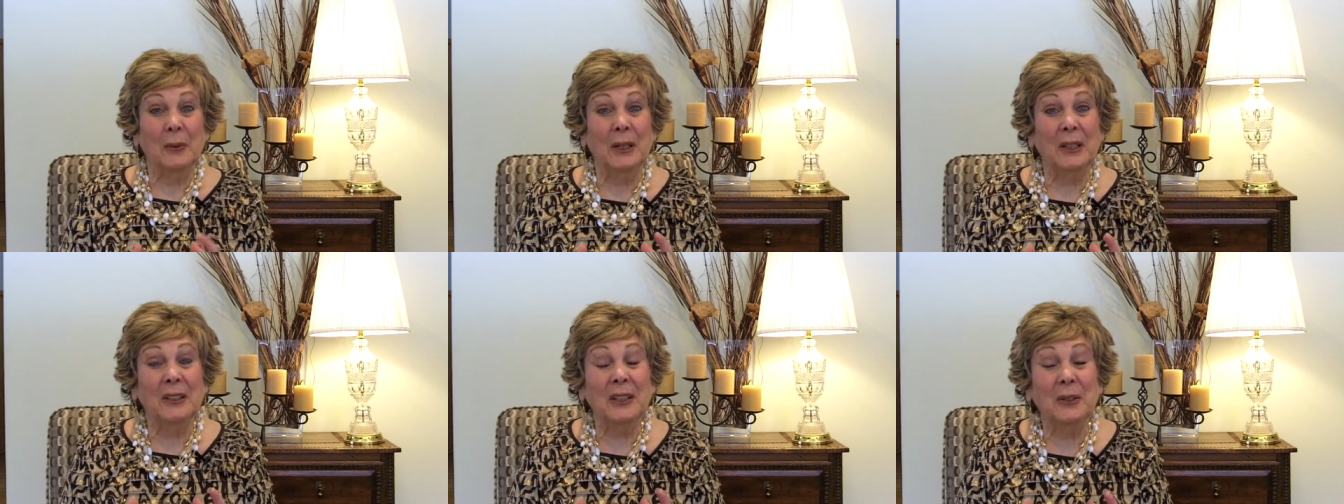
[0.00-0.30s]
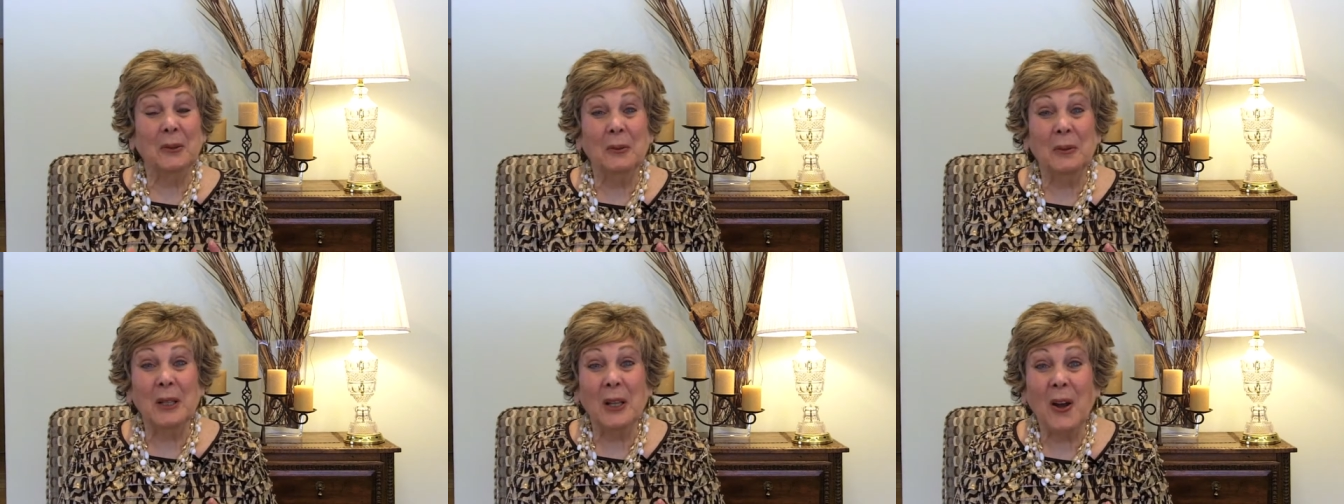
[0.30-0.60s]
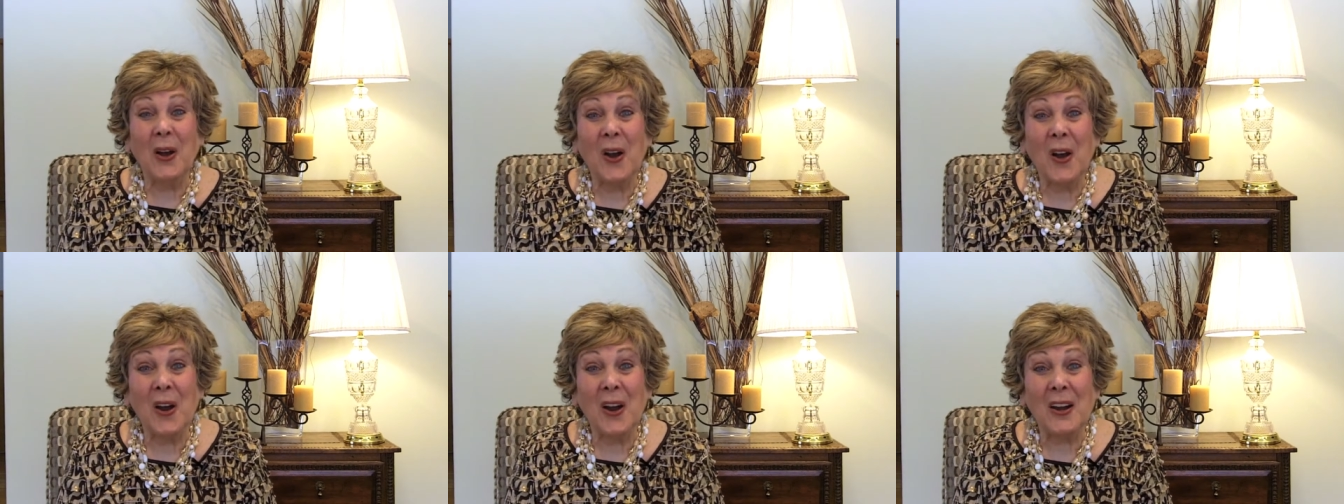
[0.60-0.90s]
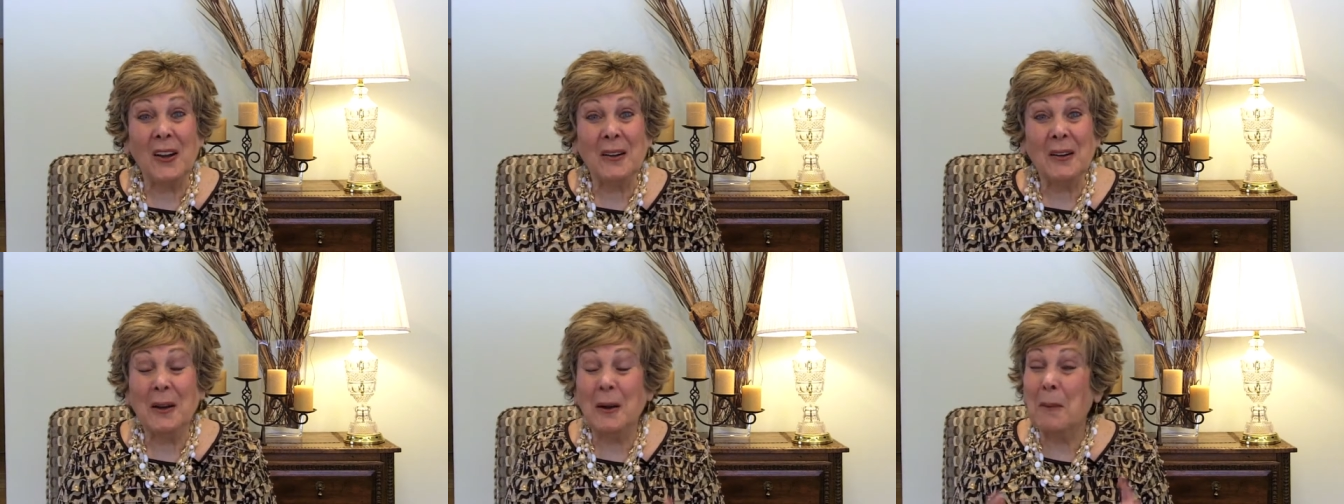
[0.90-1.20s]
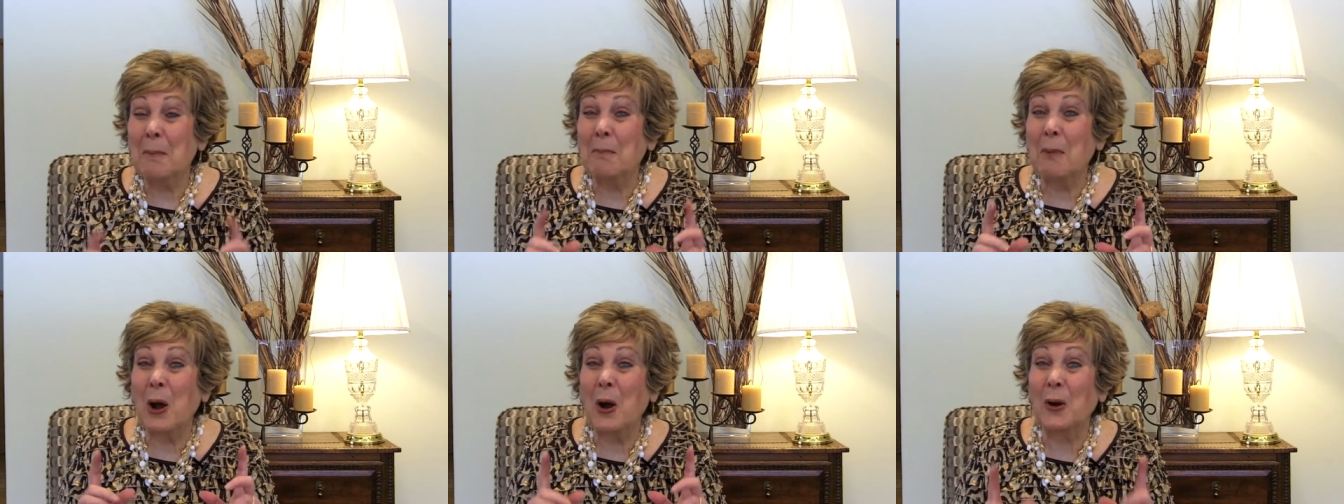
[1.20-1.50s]
Well, here we are,
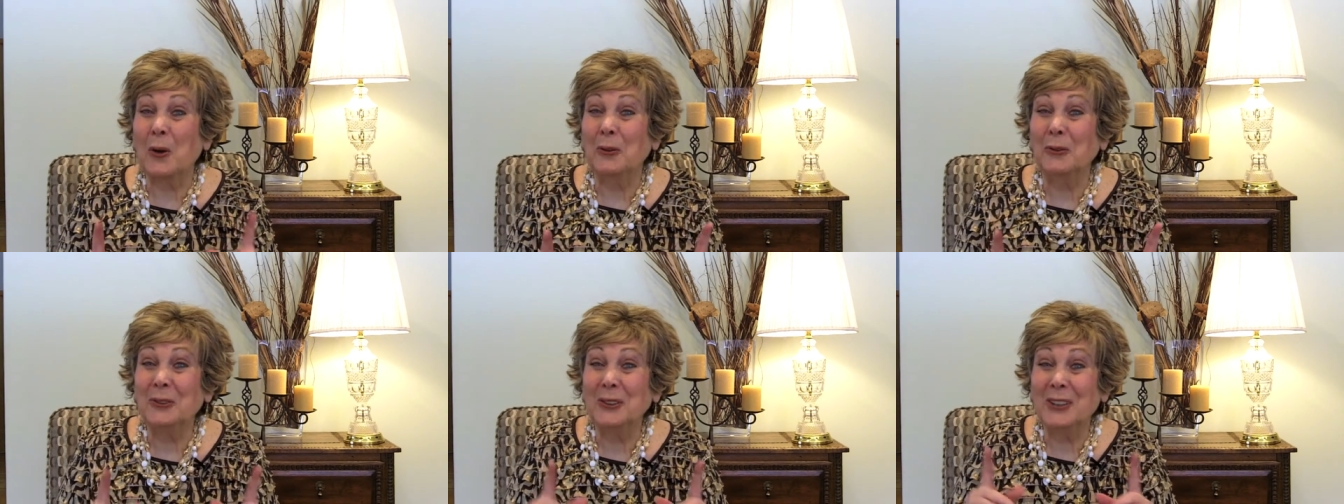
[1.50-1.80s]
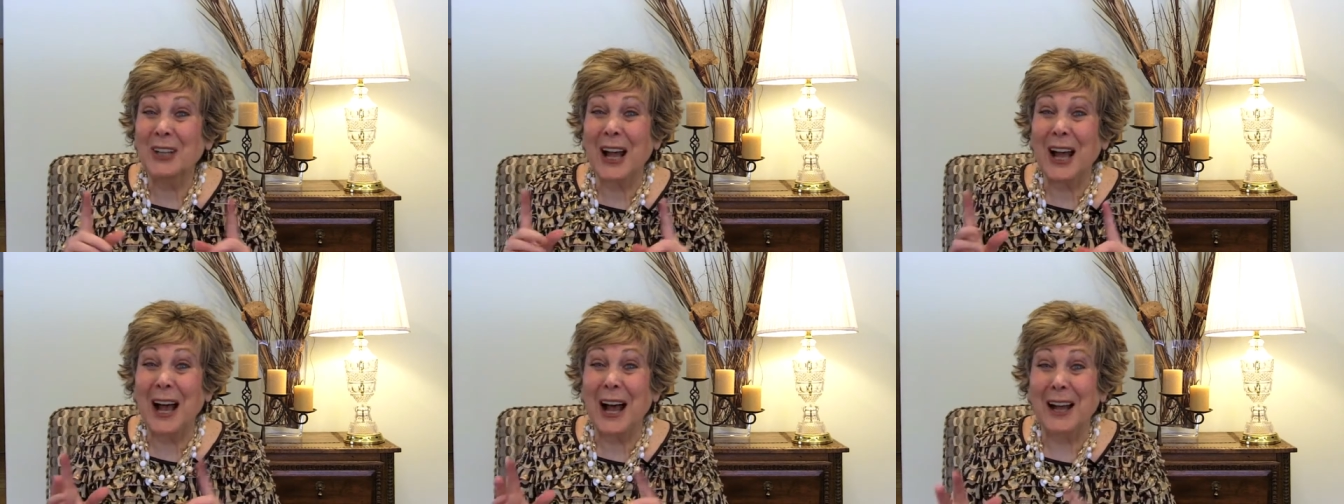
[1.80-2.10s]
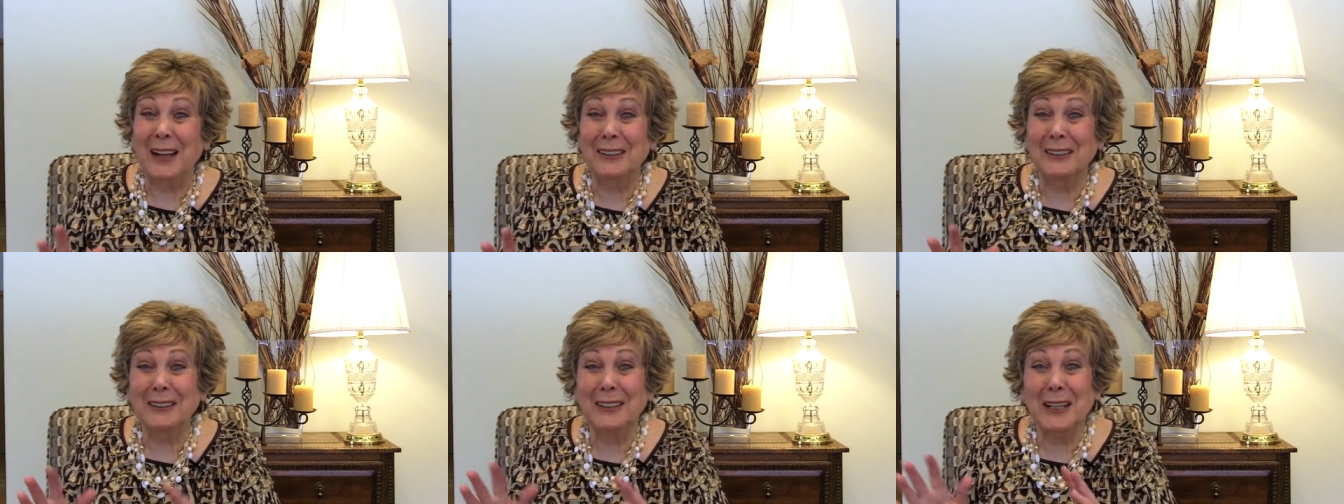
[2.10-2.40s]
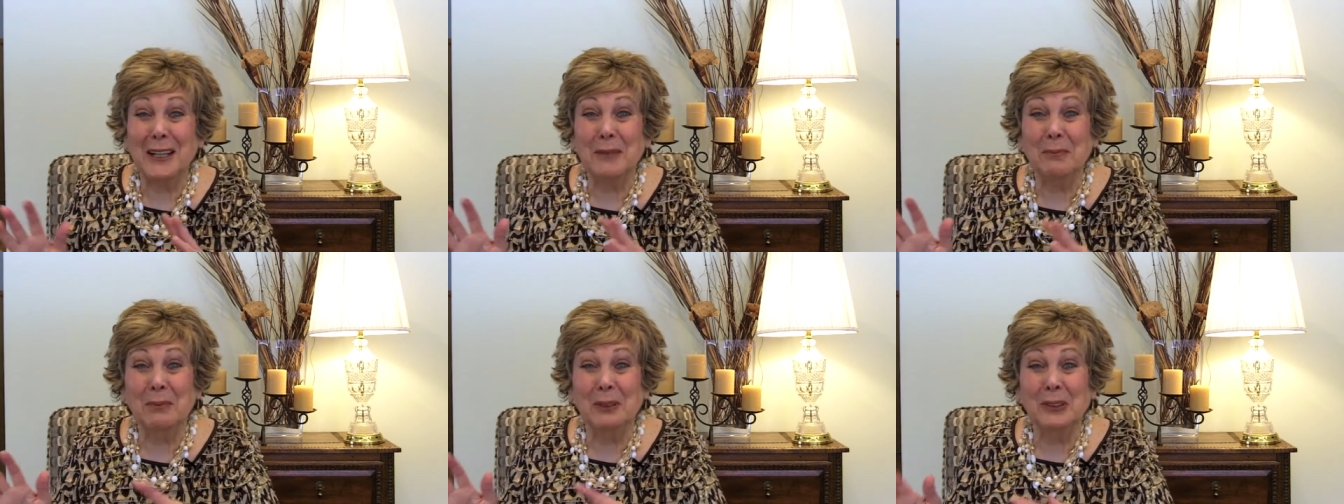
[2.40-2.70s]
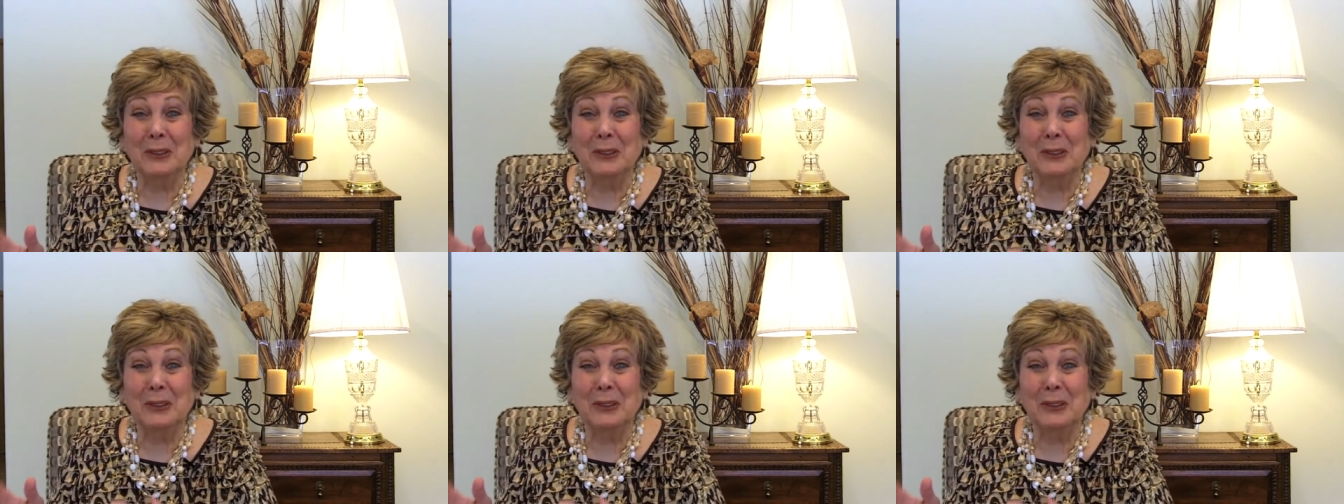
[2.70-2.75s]
post-holiday